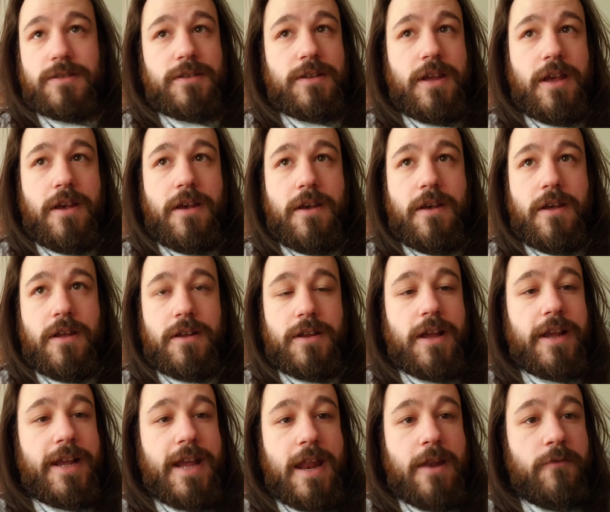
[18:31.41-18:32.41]

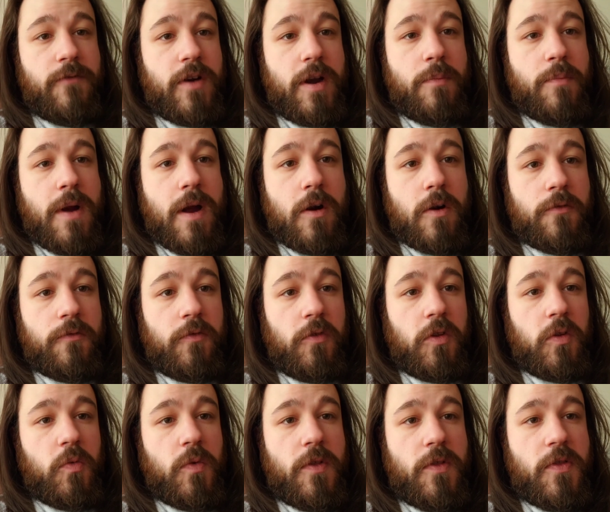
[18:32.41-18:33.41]
again very
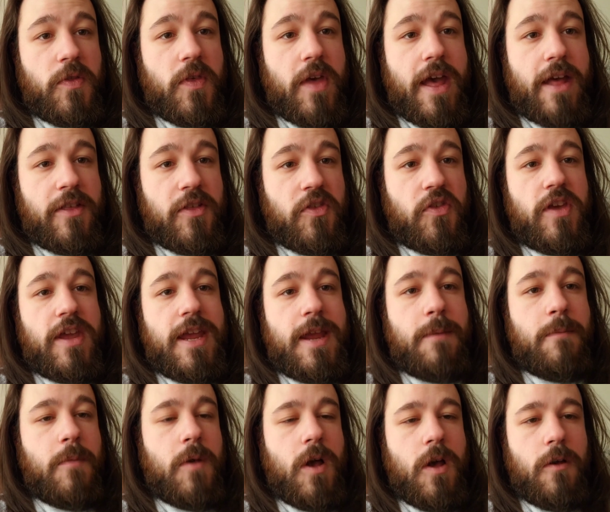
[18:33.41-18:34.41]
powerful with that
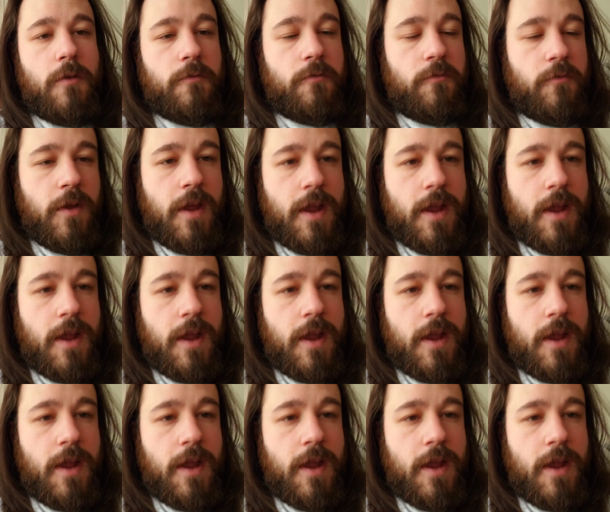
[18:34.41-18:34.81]
theme of